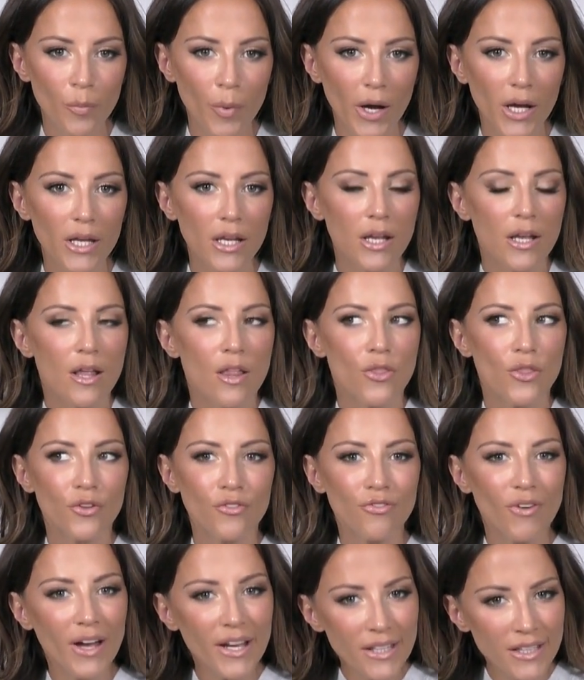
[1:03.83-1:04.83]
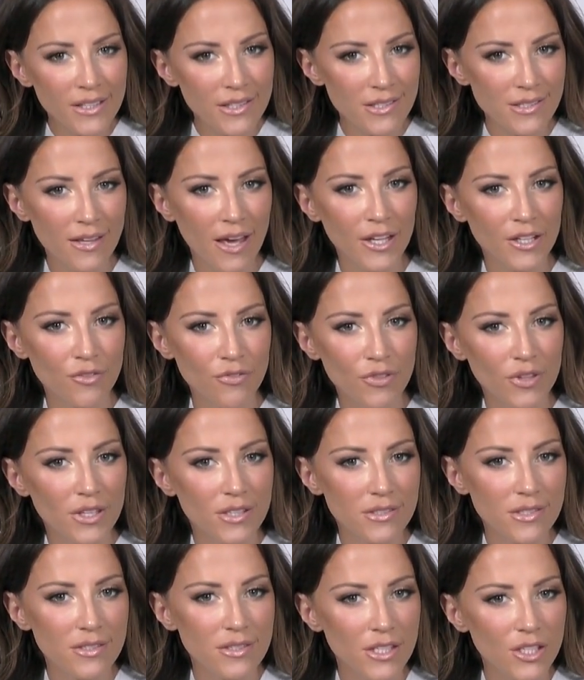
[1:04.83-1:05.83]
but the Viking side of
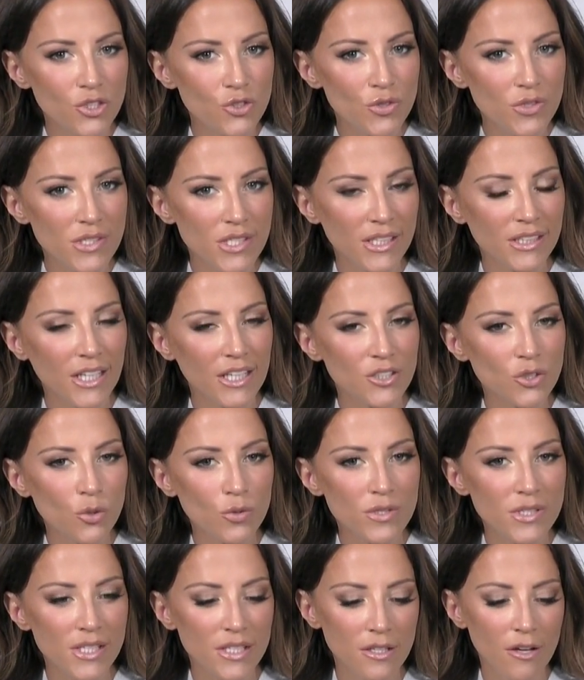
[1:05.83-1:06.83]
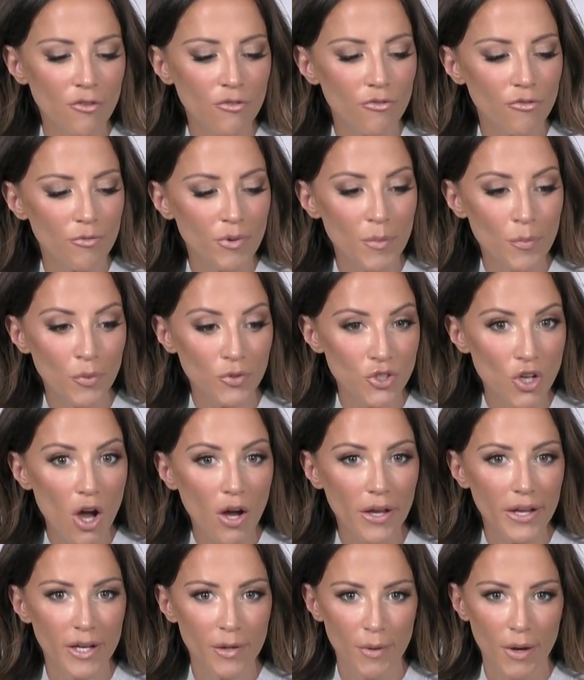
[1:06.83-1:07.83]
things is interesting, and I don't see enough people
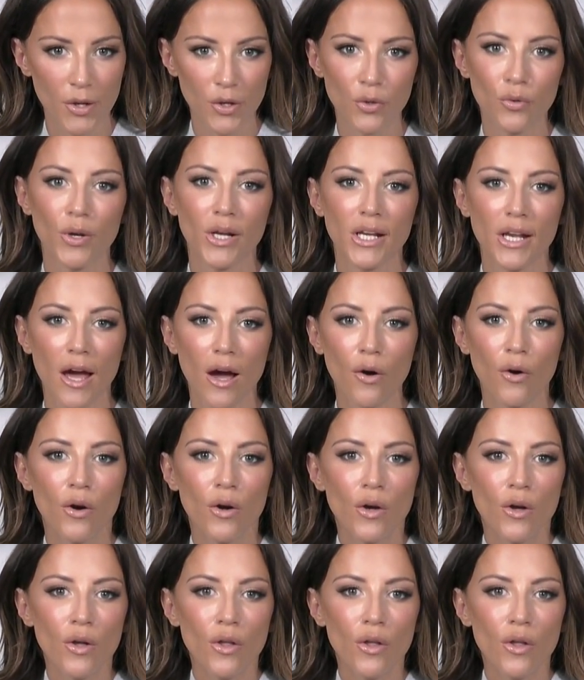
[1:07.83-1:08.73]
talking about it right now.